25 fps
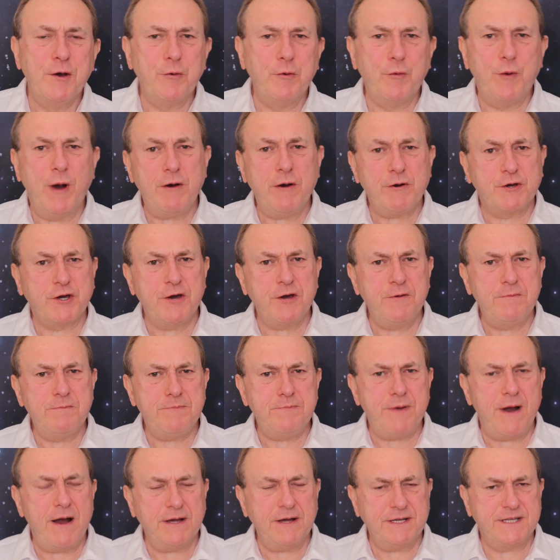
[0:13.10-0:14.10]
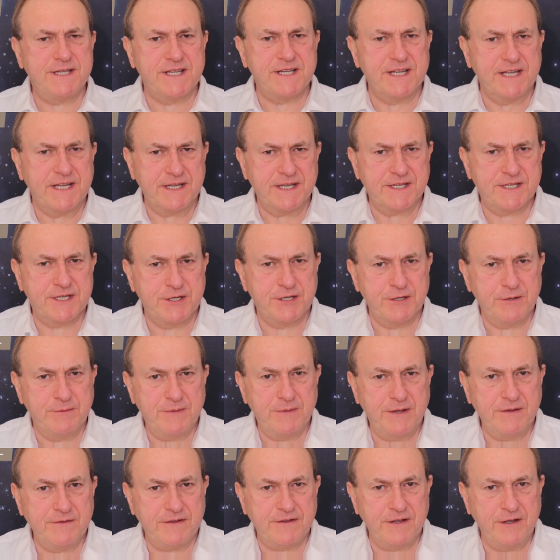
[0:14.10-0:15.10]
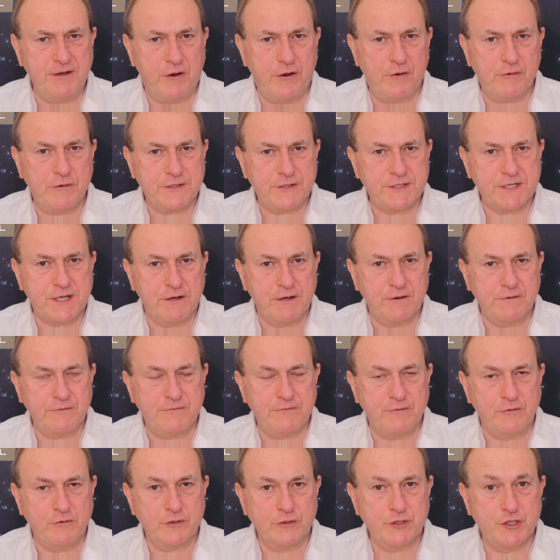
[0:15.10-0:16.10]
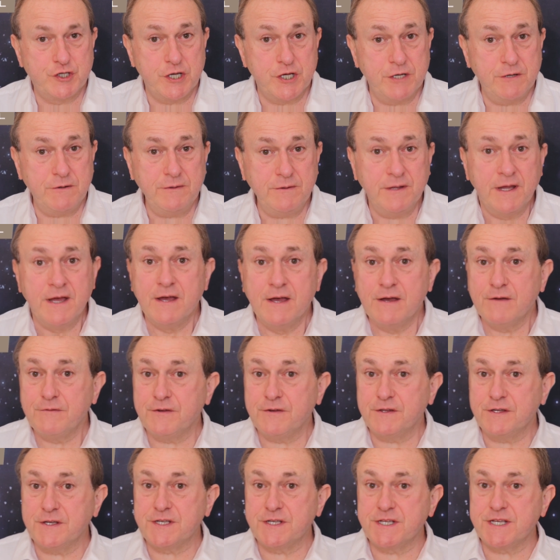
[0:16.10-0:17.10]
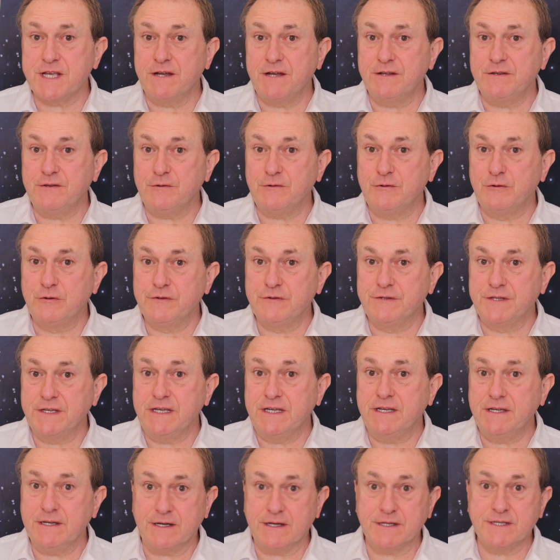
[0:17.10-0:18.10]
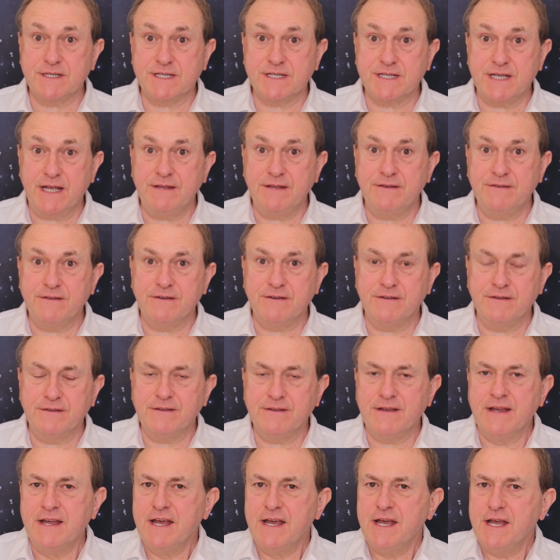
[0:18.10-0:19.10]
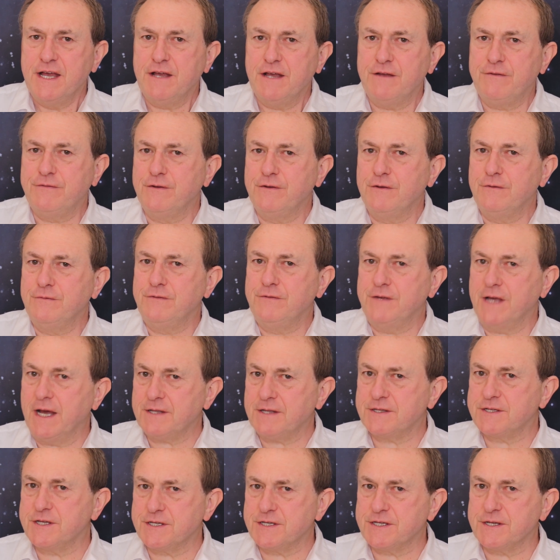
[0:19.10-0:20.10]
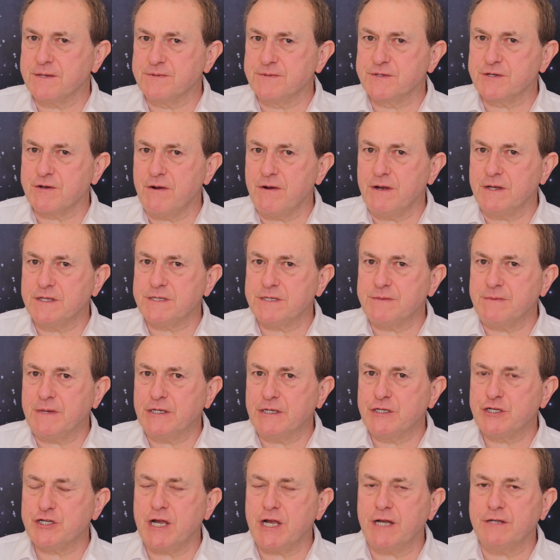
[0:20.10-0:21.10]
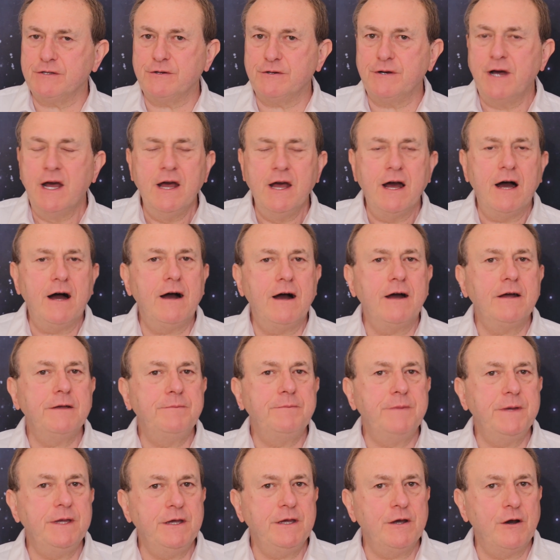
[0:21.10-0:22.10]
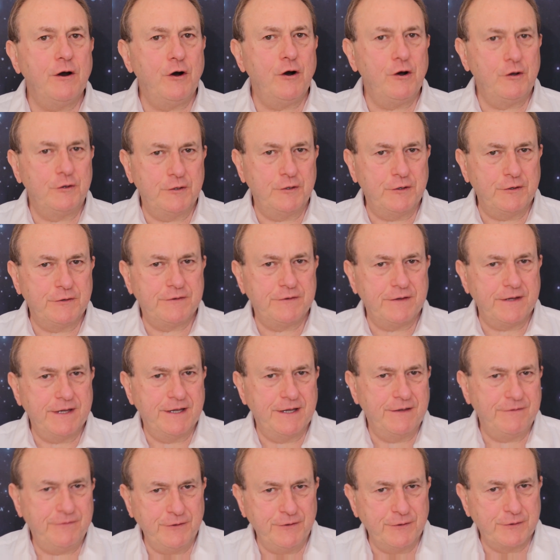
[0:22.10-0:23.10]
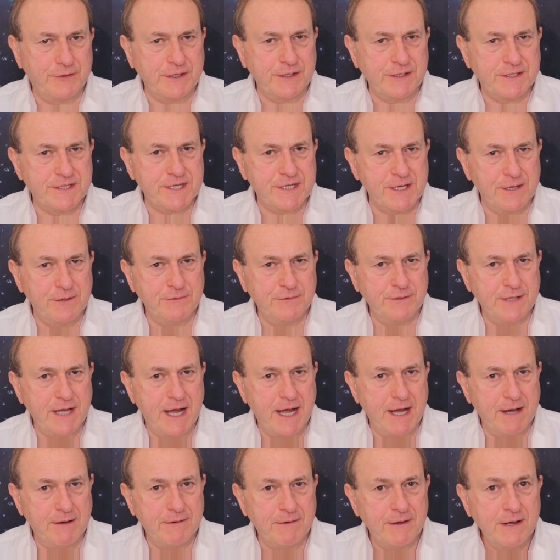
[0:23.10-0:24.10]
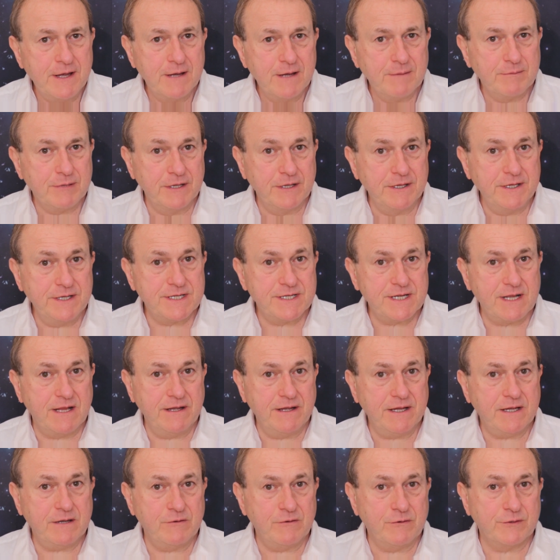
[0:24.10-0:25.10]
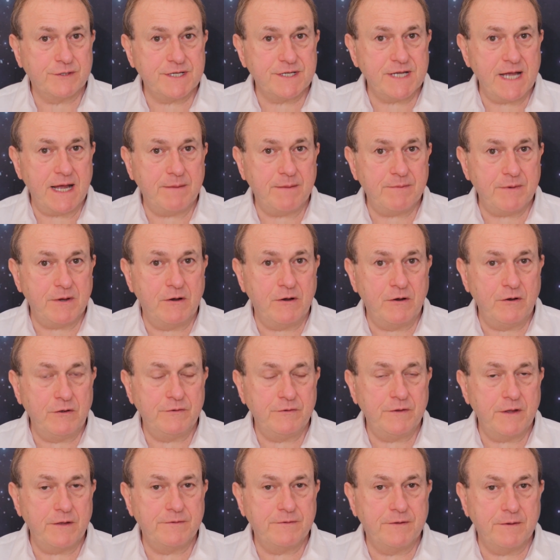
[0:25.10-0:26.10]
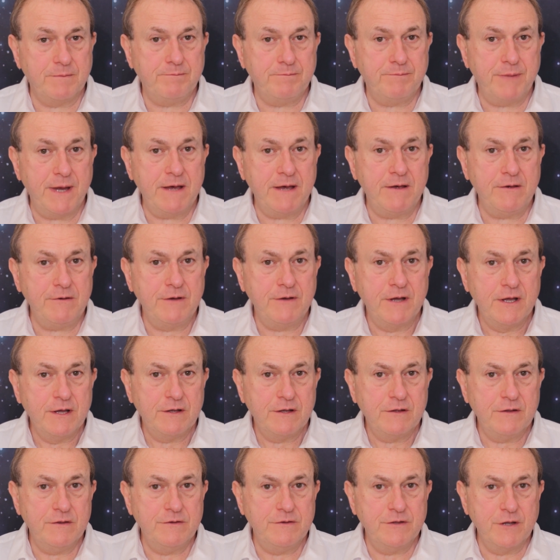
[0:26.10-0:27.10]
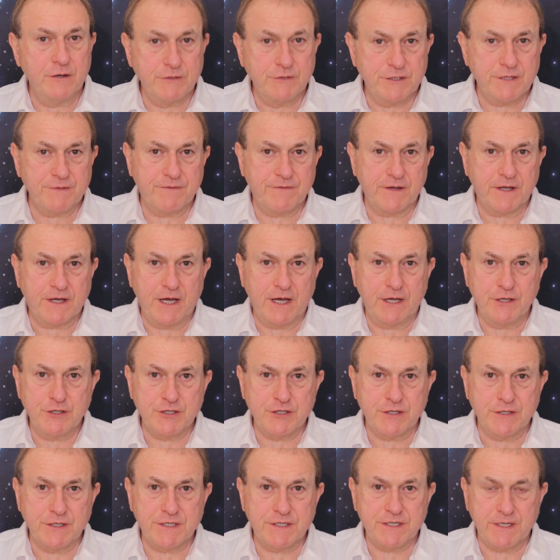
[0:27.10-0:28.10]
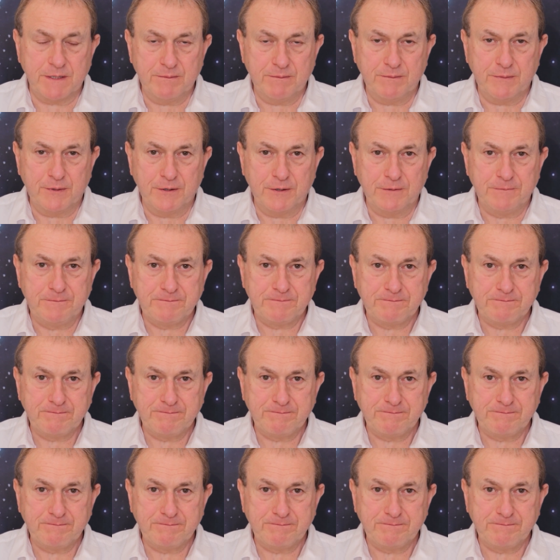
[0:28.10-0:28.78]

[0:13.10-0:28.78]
Welcome, Pisces, to your monthly horoscope for June for the Sun or the Ascendant. If you've yet to subscribe to my channel, I'd be honoured if you did so now. Please click or tap on the bell notification symbol.